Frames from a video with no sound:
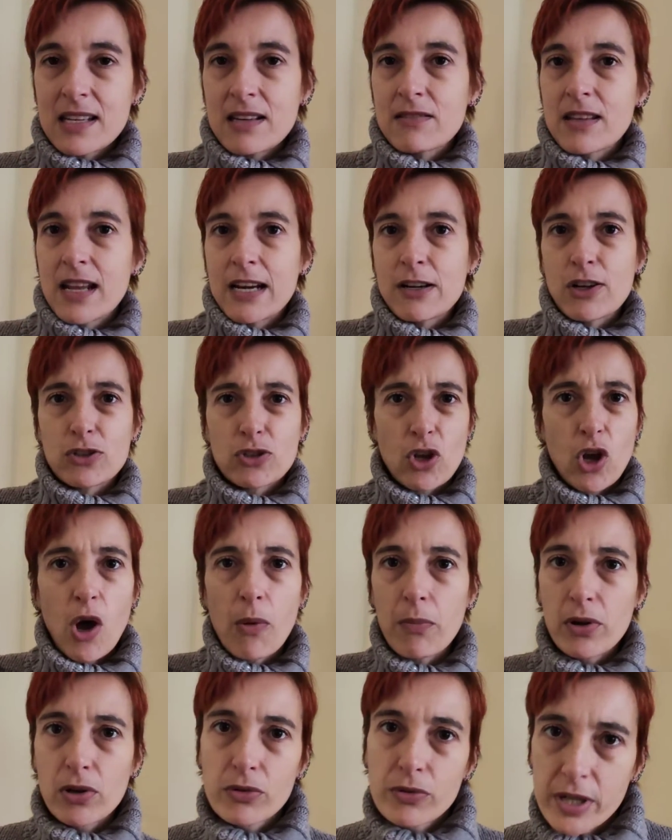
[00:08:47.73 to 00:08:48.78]
and they're not
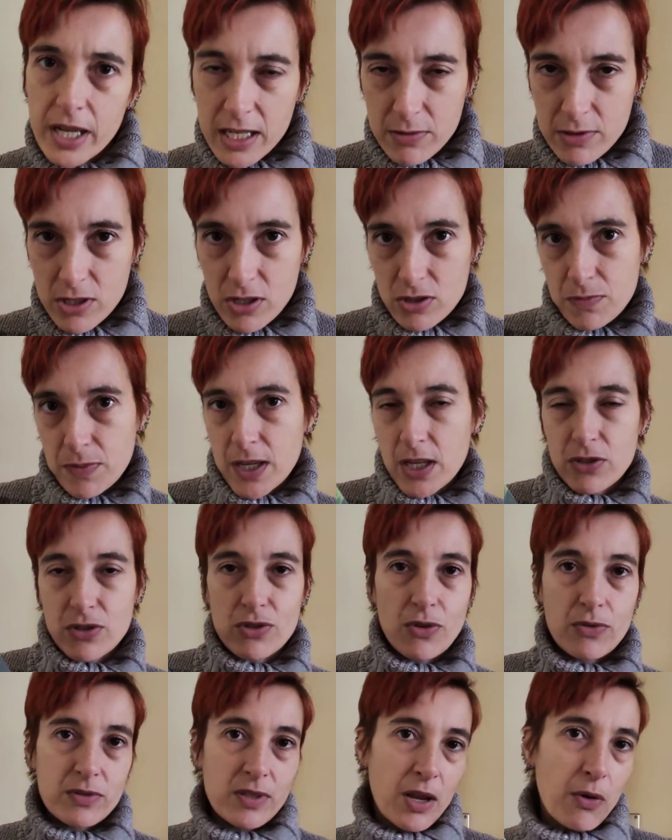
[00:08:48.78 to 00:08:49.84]
convoluted just because
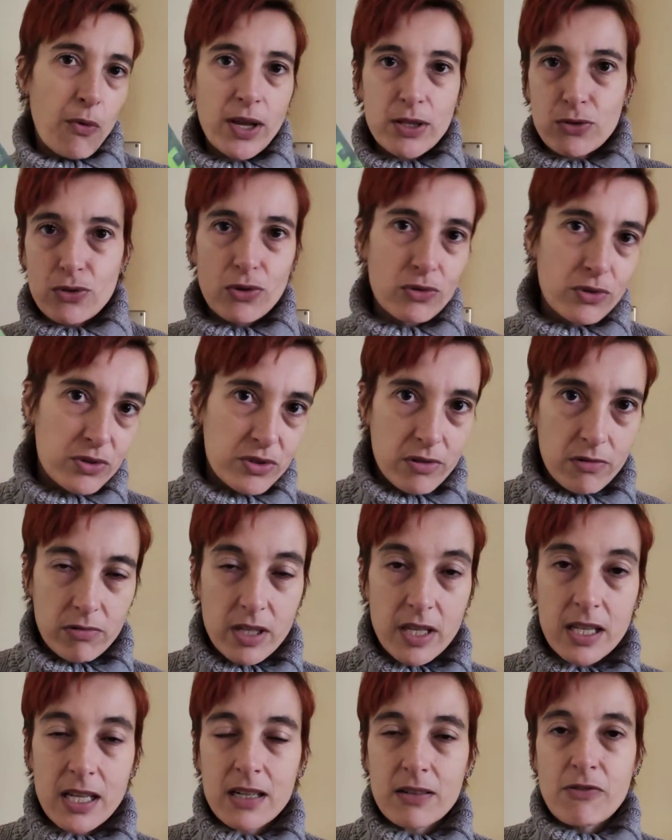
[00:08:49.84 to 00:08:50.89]
you they want to lose the
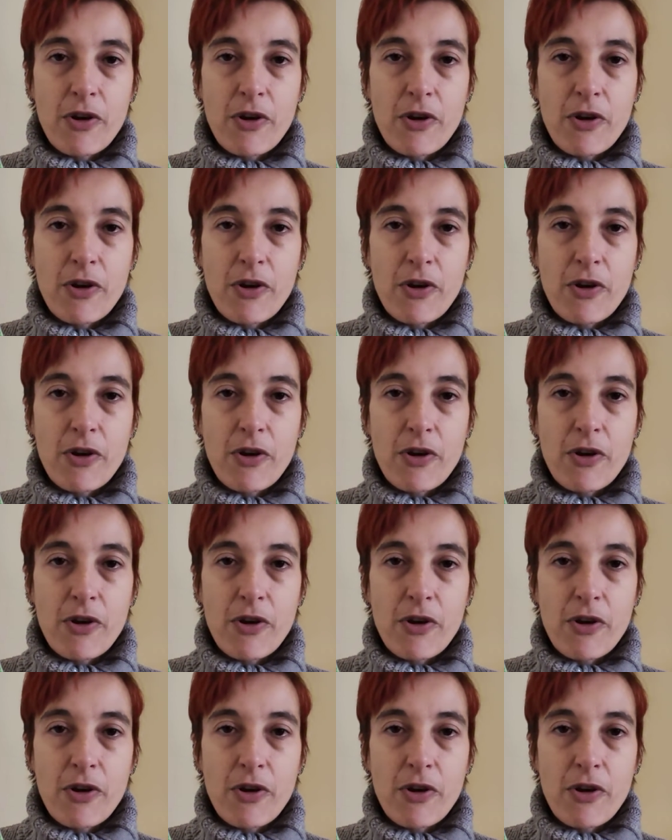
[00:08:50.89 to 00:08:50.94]
reader.